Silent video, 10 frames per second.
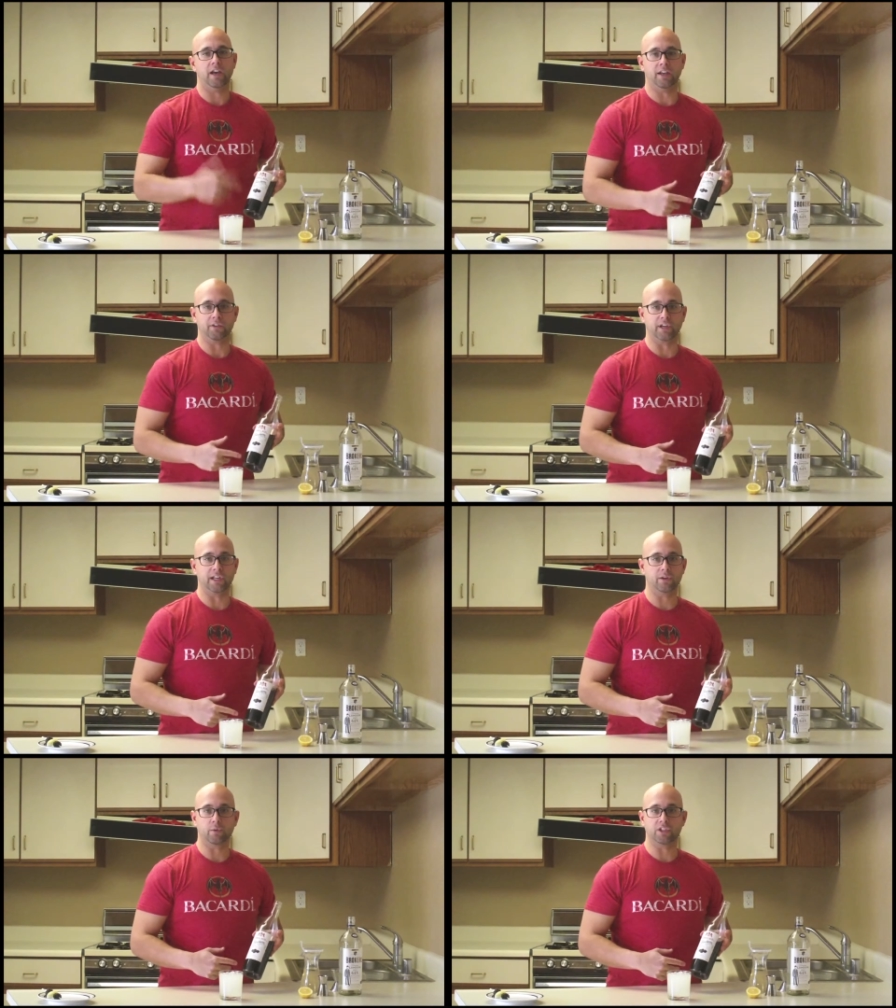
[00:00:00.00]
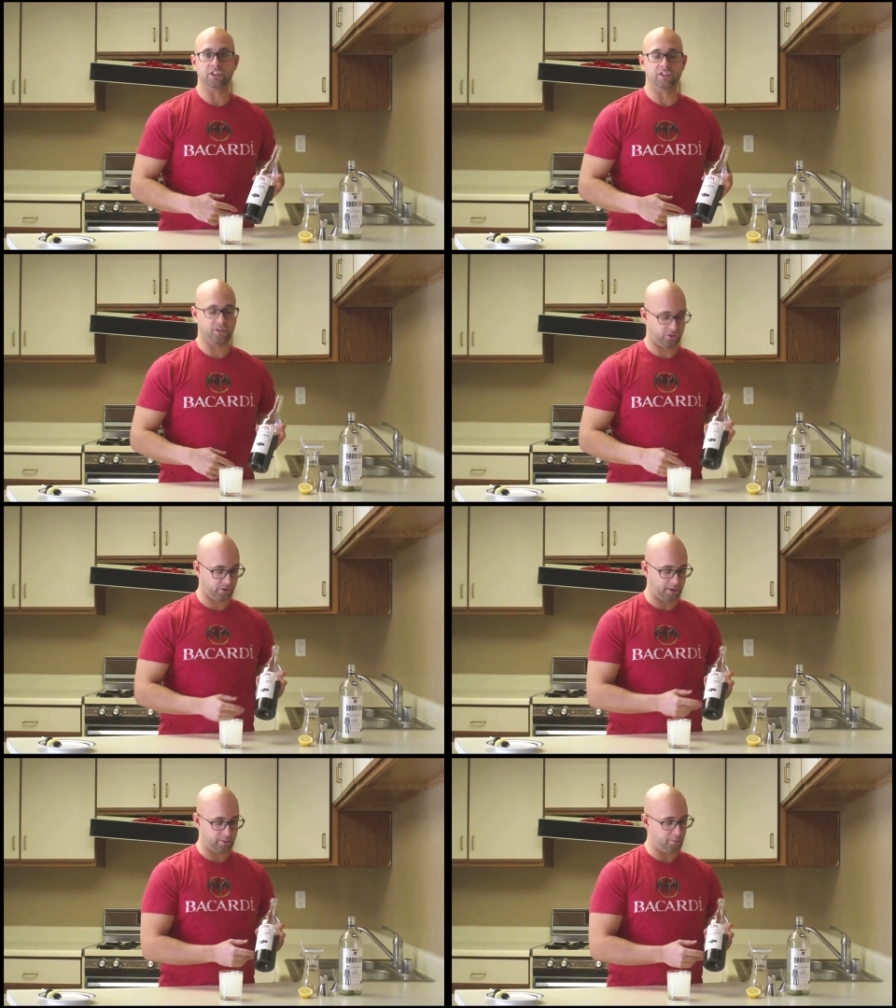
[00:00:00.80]
ingredient, which is
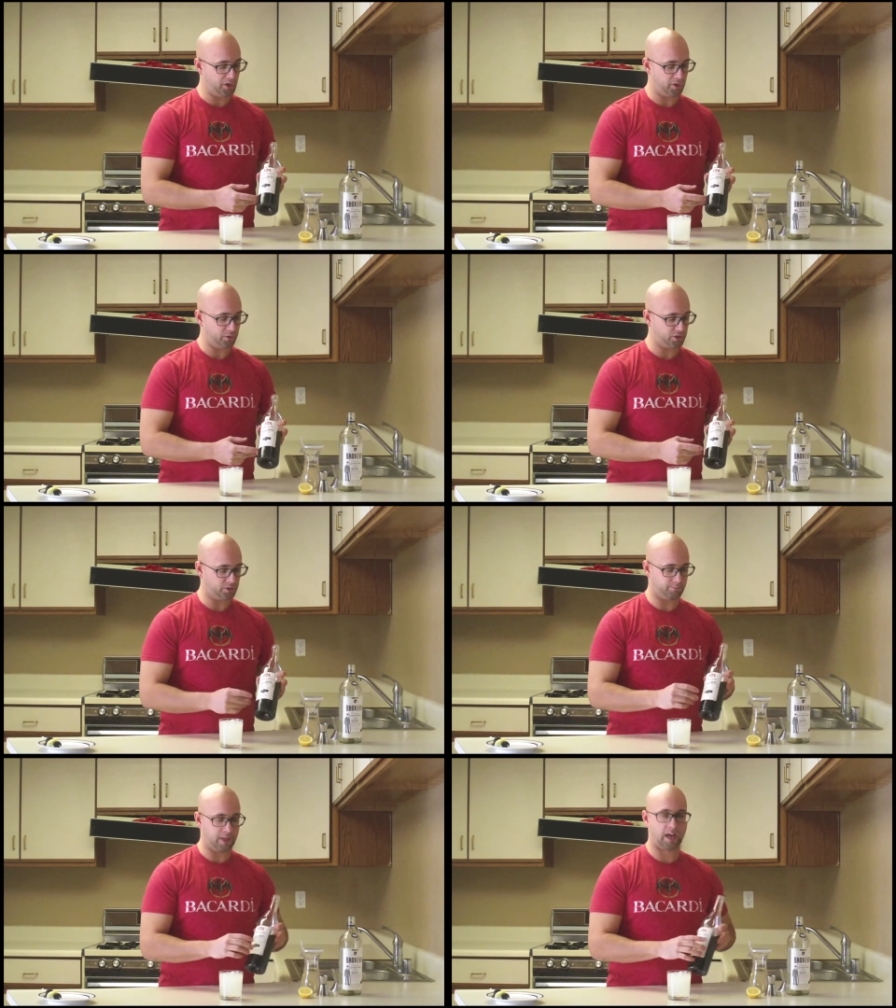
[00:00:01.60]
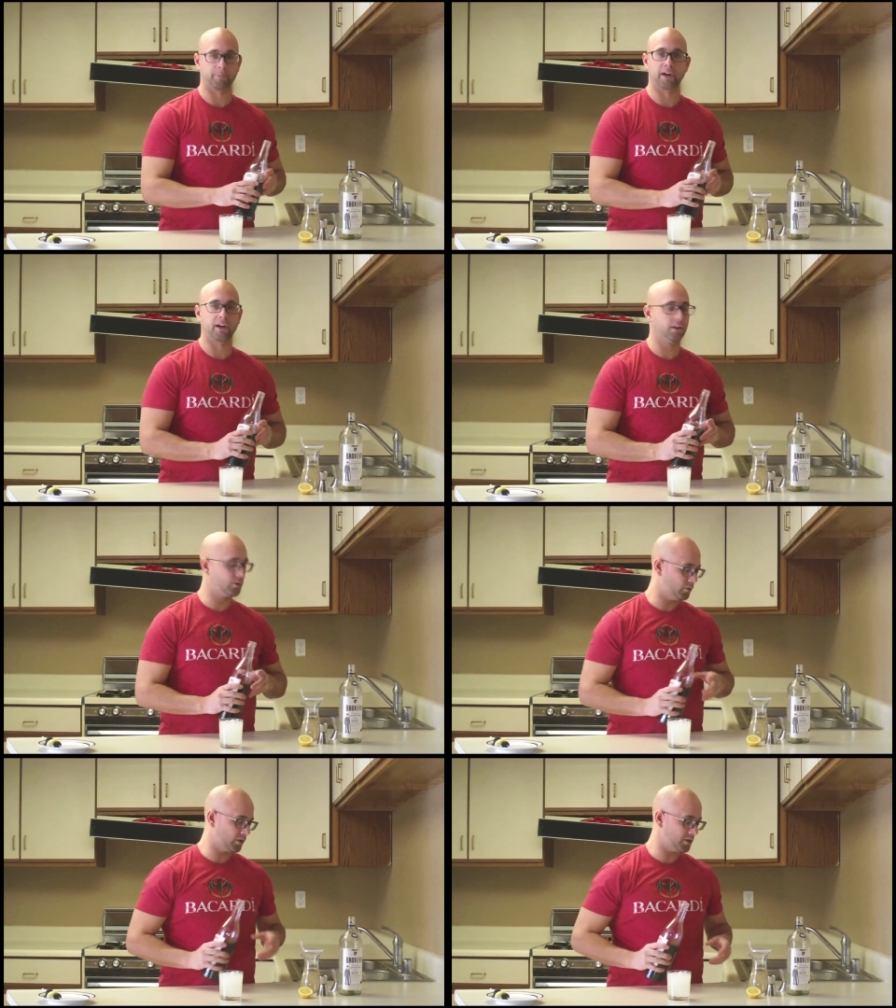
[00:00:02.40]
crème de mûre, which is blackberry
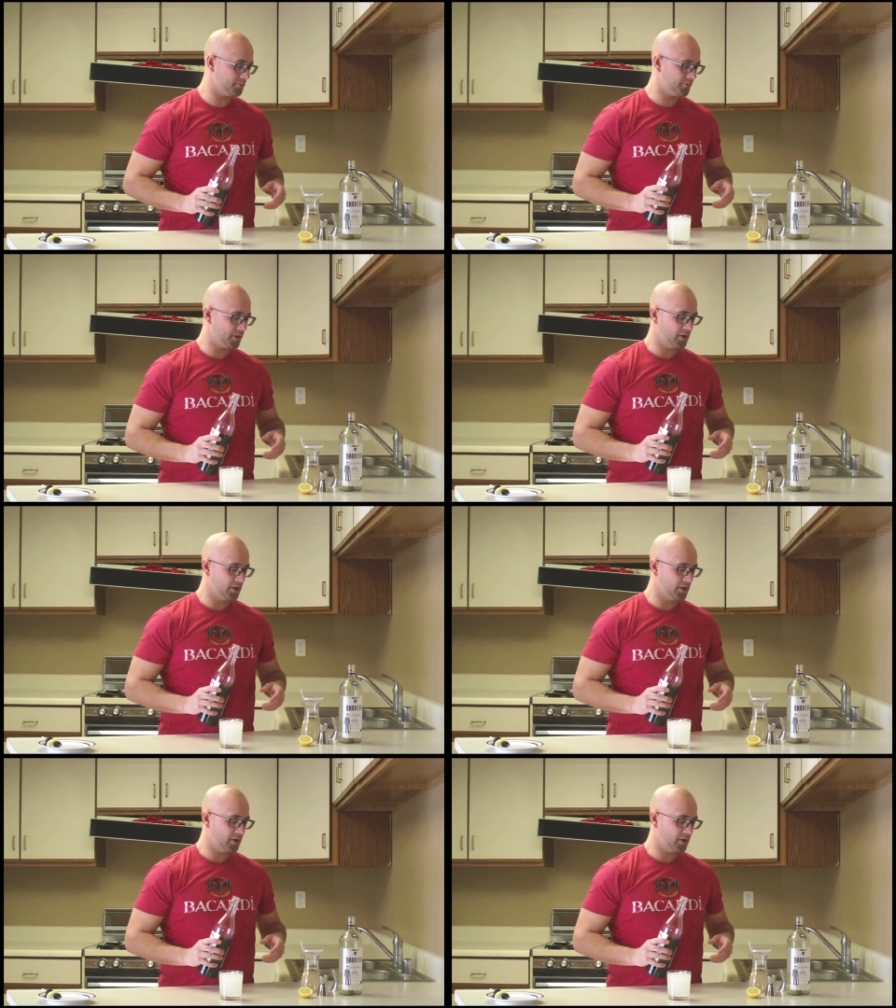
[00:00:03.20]
liqueur.